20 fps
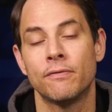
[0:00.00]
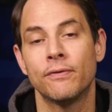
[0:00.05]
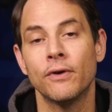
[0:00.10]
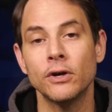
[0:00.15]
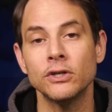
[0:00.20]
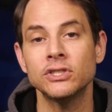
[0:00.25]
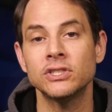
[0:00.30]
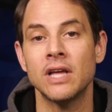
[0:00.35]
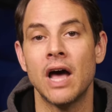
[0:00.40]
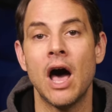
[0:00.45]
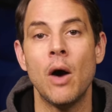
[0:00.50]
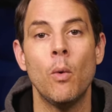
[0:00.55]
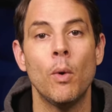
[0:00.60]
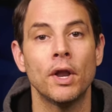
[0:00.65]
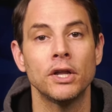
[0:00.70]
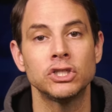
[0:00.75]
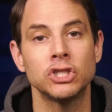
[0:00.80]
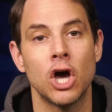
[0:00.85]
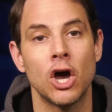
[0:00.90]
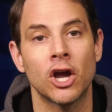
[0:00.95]
First, I
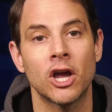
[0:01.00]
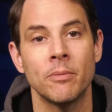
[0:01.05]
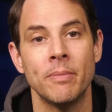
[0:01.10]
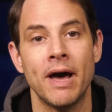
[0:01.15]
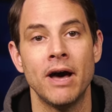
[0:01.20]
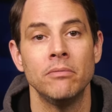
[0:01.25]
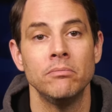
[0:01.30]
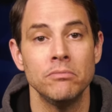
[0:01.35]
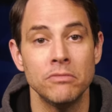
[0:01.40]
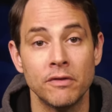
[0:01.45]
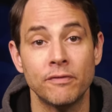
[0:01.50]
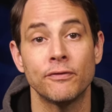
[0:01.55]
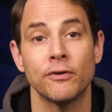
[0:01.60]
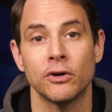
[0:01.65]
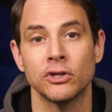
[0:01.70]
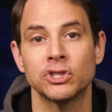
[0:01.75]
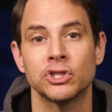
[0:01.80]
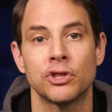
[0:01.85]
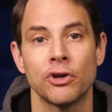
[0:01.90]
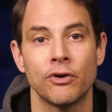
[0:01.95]
want to talk about the
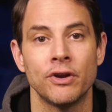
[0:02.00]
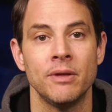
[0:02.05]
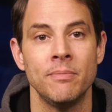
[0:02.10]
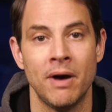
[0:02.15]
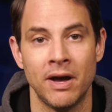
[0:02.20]
first 30